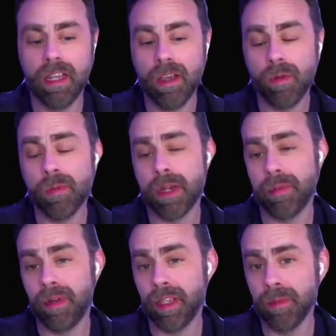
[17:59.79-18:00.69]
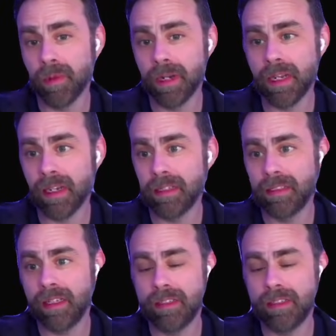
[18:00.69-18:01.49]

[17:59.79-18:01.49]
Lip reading: we want to bring you more content.